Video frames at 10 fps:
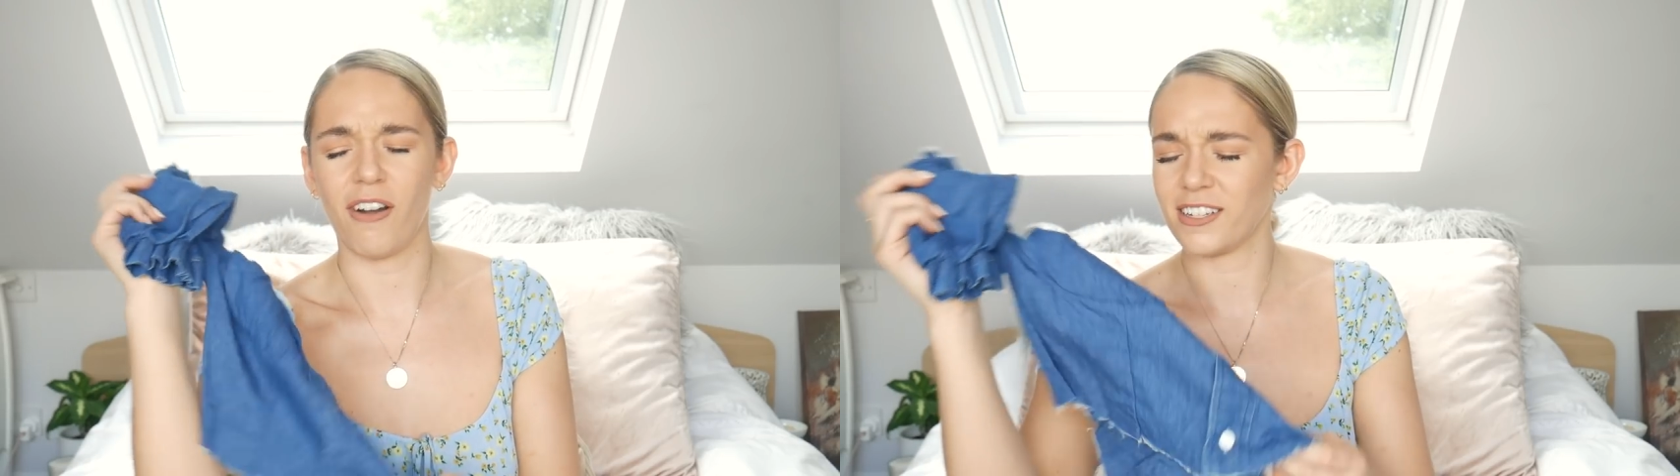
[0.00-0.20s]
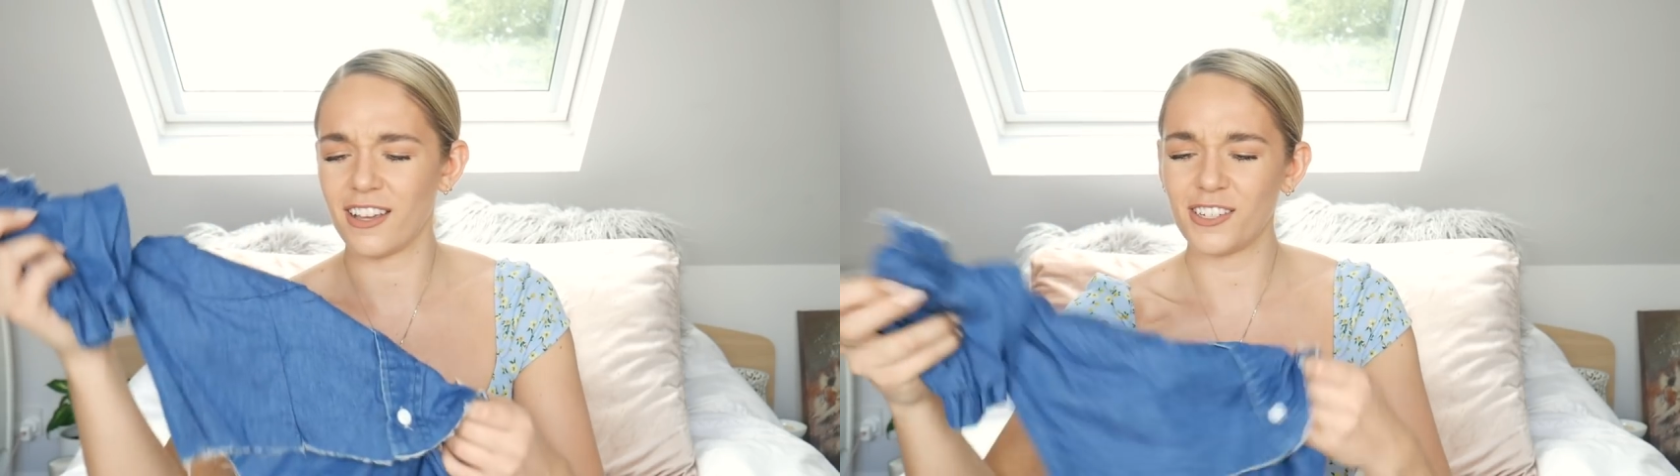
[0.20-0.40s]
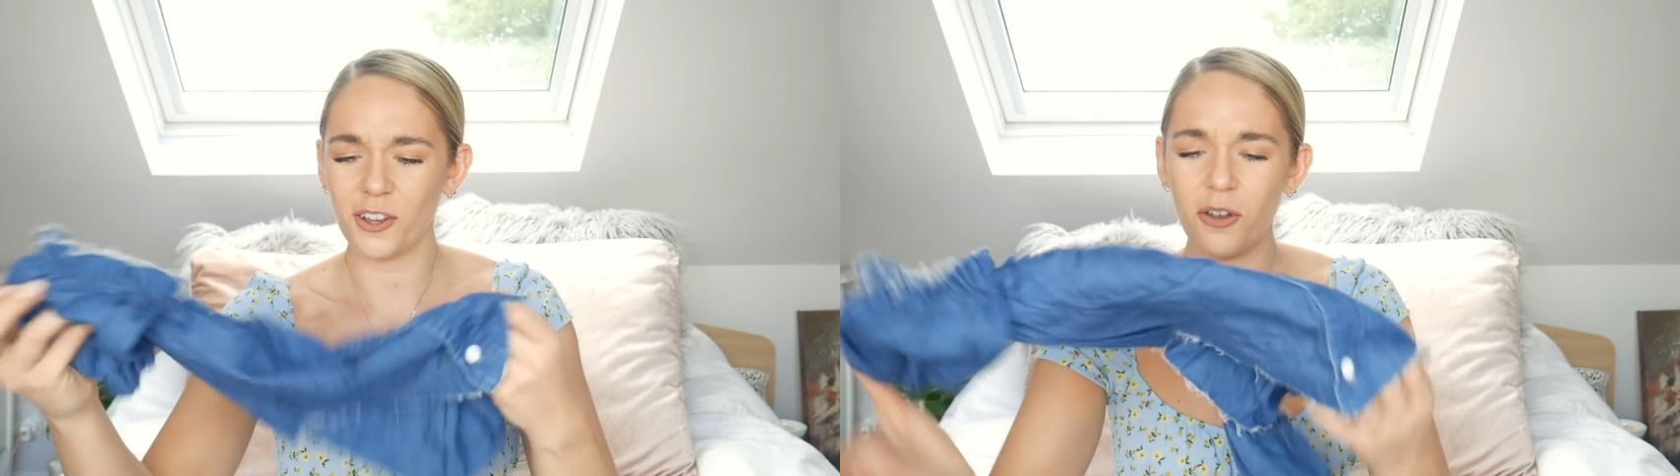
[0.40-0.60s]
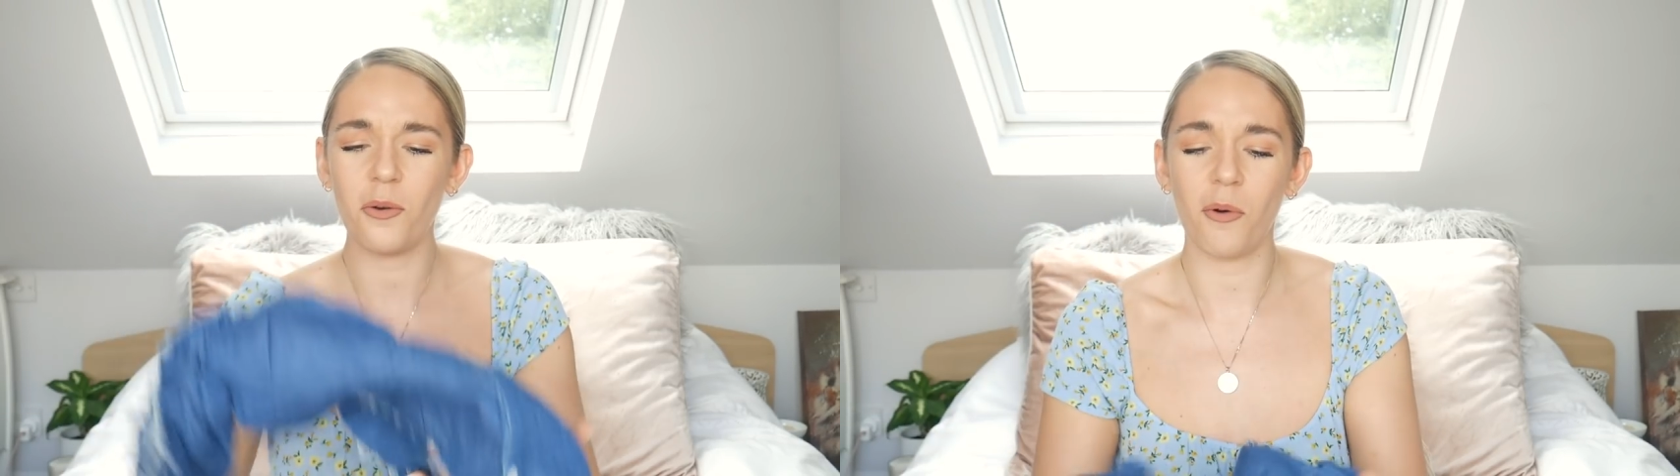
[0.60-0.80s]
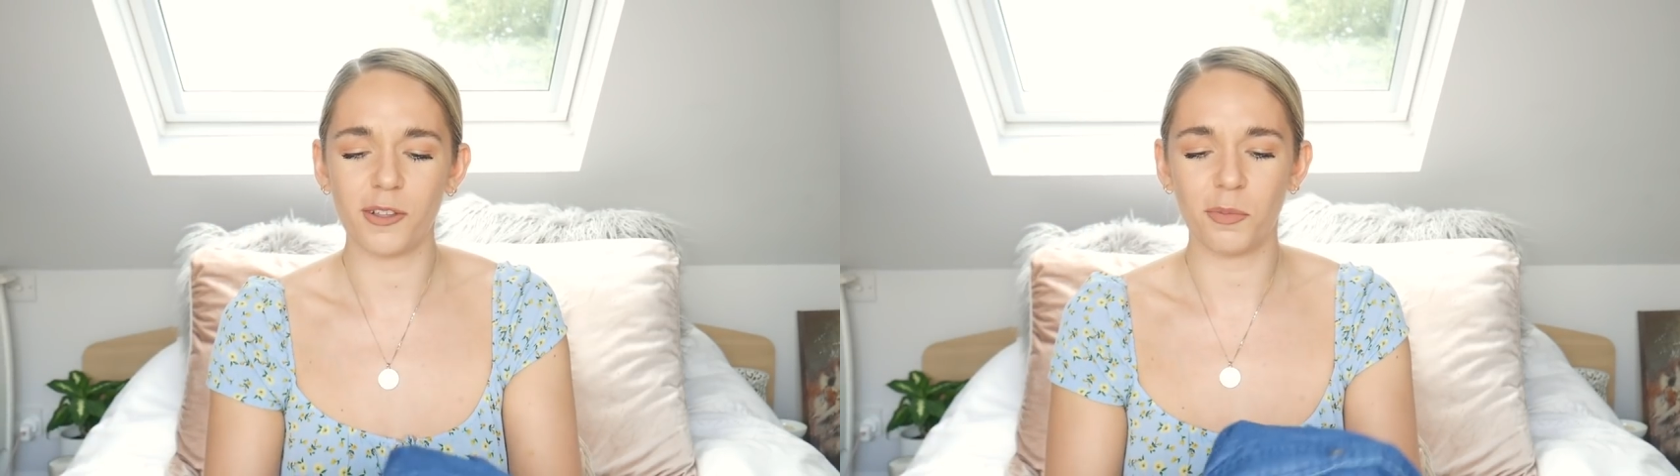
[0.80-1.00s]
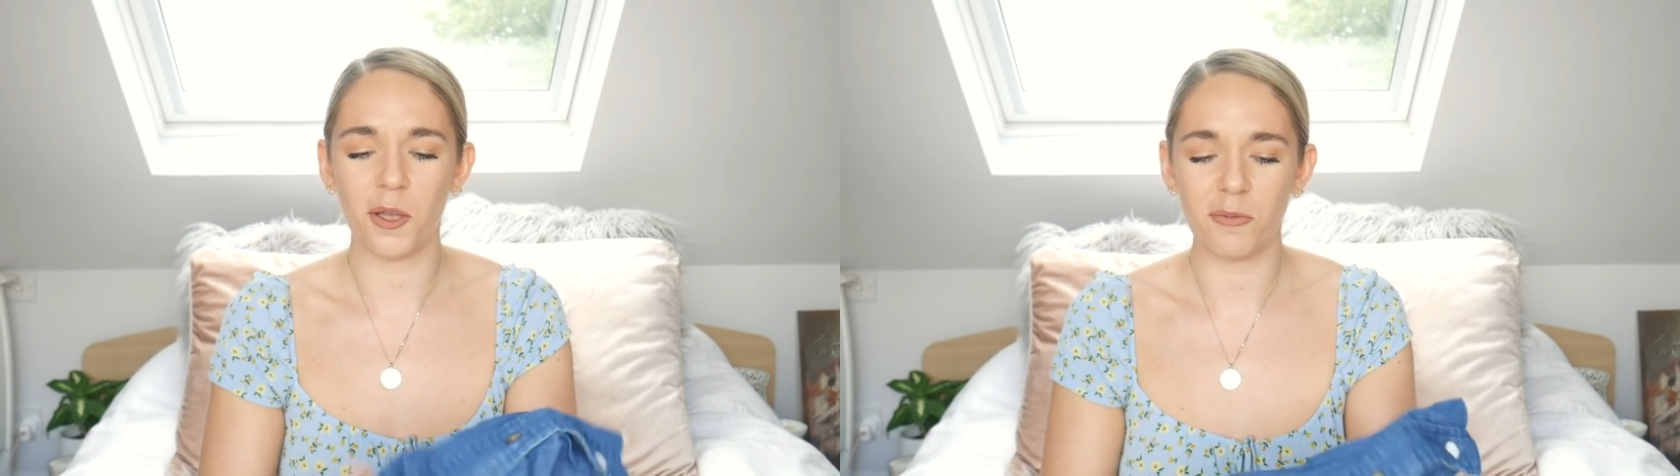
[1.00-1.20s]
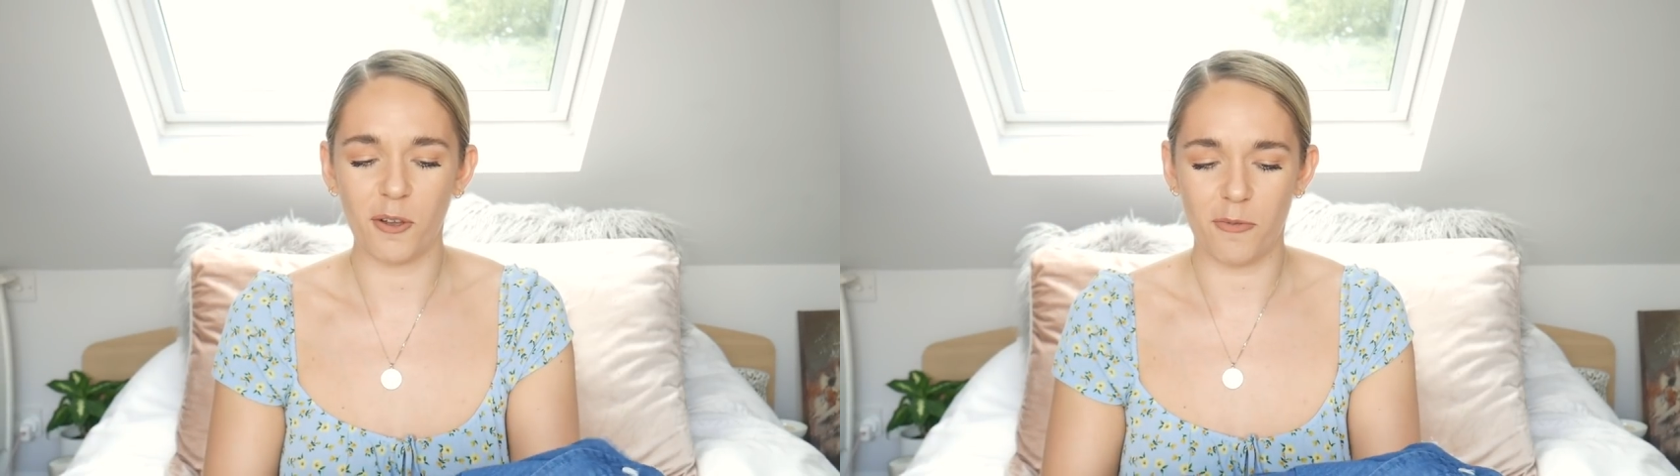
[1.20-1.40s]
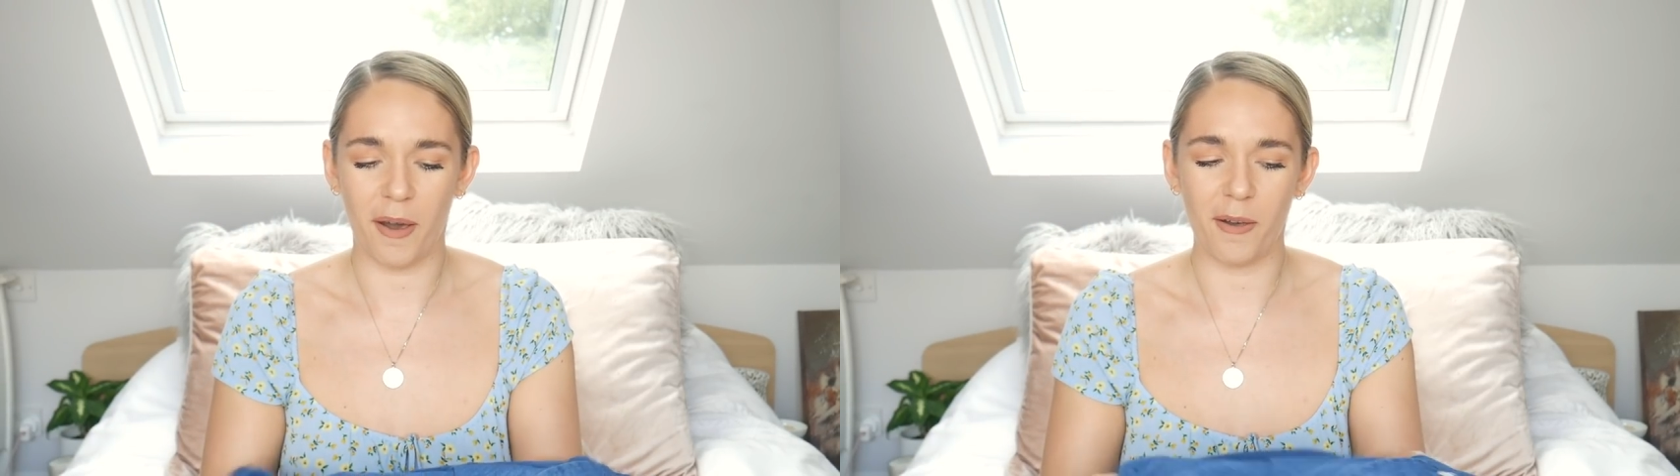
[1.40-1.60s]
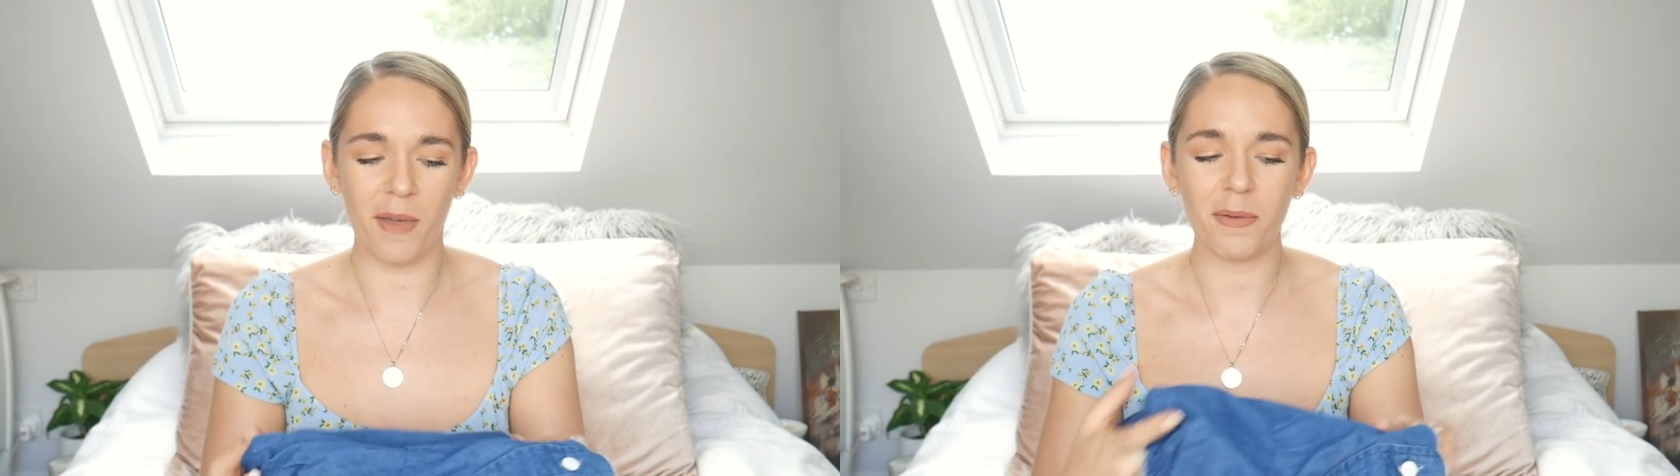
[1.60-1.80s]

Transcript: I don't know what's putting me off about it.